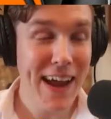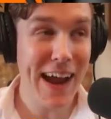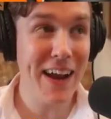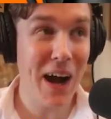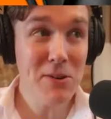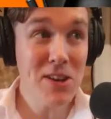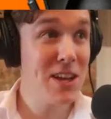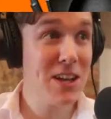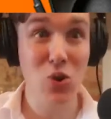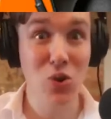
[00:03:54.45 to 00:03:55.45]
And I'm just
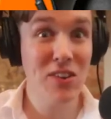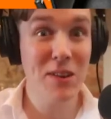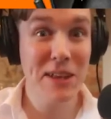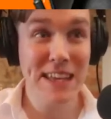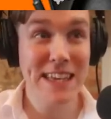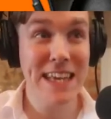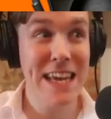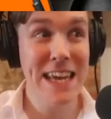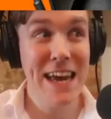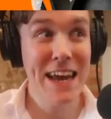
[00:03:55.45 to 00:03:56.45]
going to talk to them and
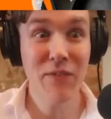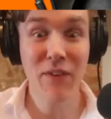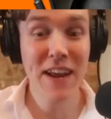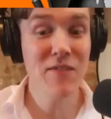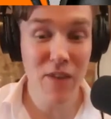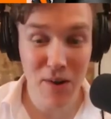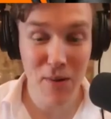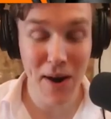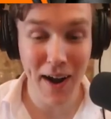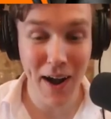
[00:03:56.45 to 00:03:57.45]
see if I can
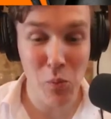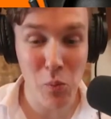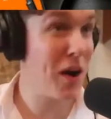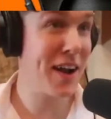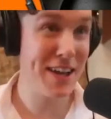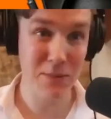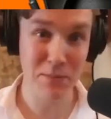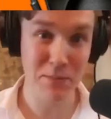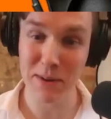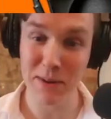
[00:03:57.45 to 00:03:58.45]
figure out what kind of
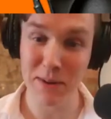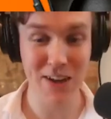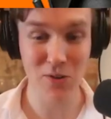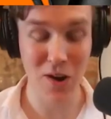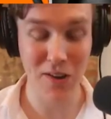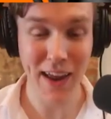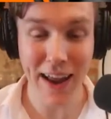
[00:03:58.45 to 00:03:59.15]
business I could run.